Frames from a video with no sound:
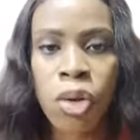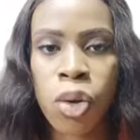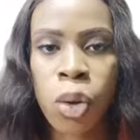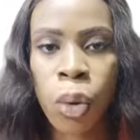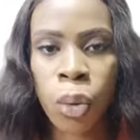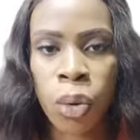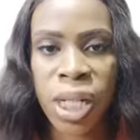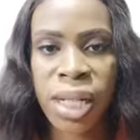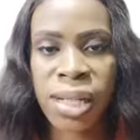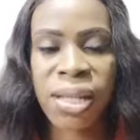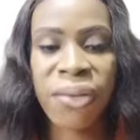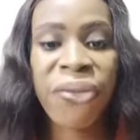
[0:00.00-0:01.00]
So
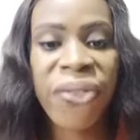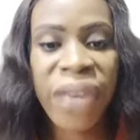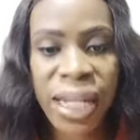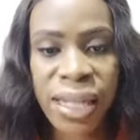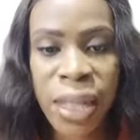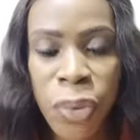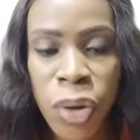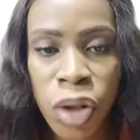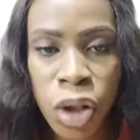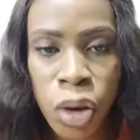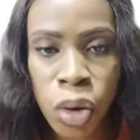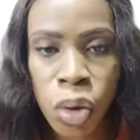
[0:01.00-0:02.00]
this is the first step you
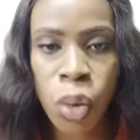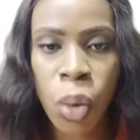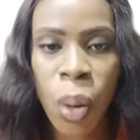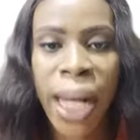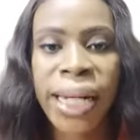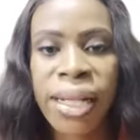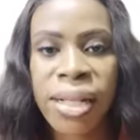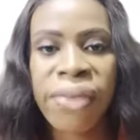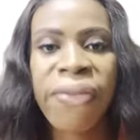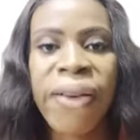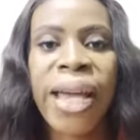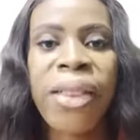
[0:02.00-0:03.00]
need to do.
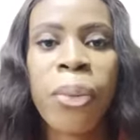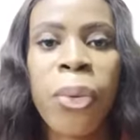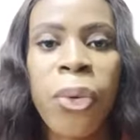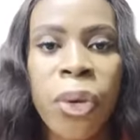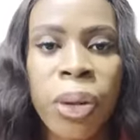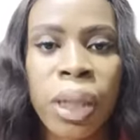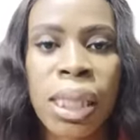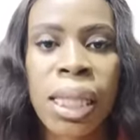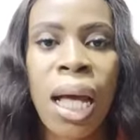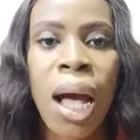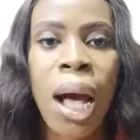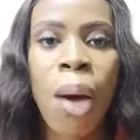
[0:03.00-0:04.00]
Identify the products.
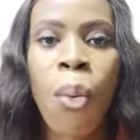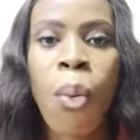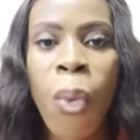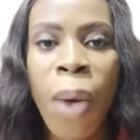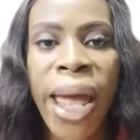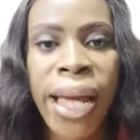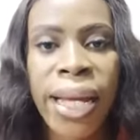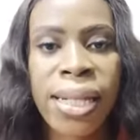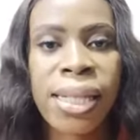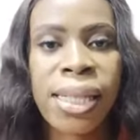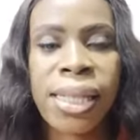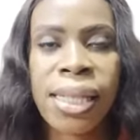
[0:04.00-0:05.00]
Where
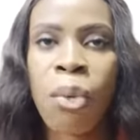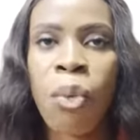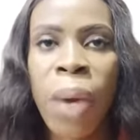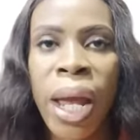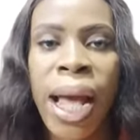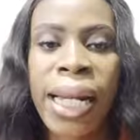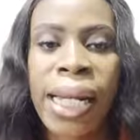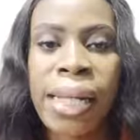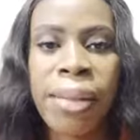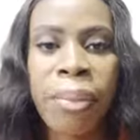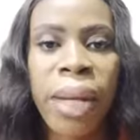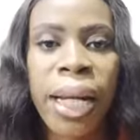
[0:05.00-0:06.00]
is it? Where are they
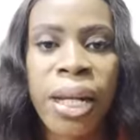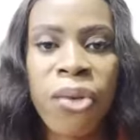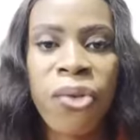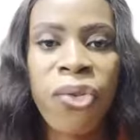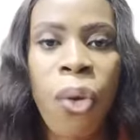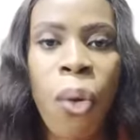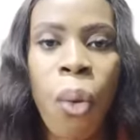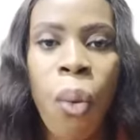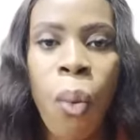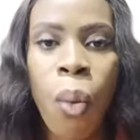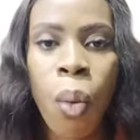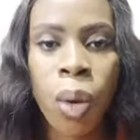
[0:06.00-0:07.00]
demanding for
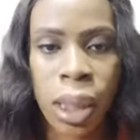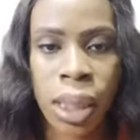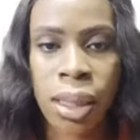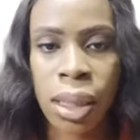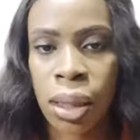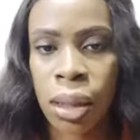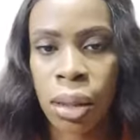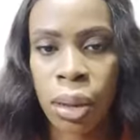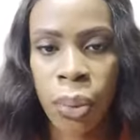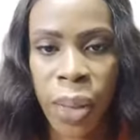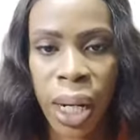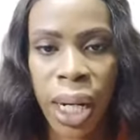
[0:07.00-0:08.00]
what?
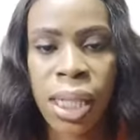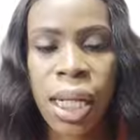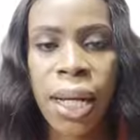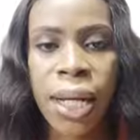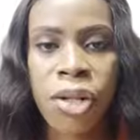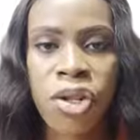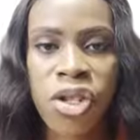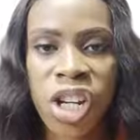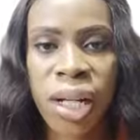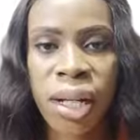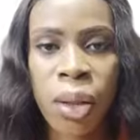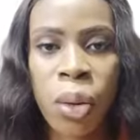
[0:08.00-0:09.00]
right? You
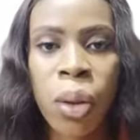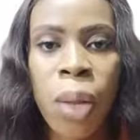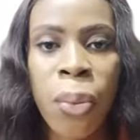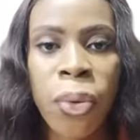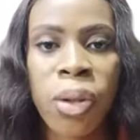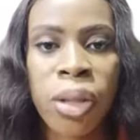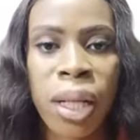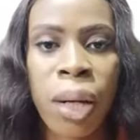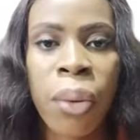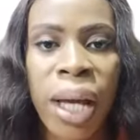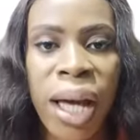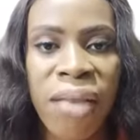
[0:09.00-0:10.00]
check the local product
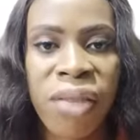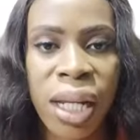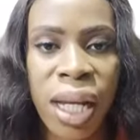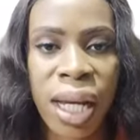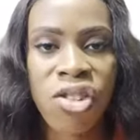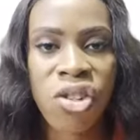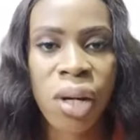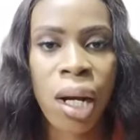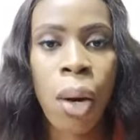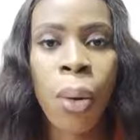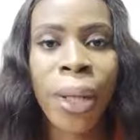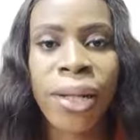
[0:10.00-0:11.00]
that we have in
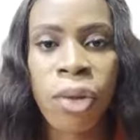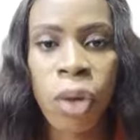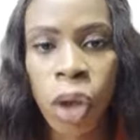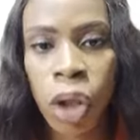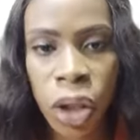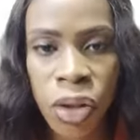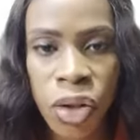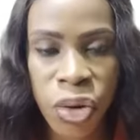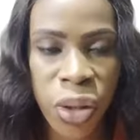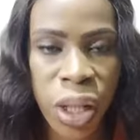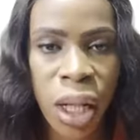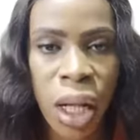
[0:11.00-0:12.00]
Nigeria or in your
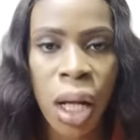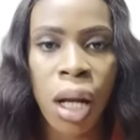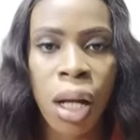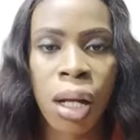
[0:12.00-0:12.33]
country.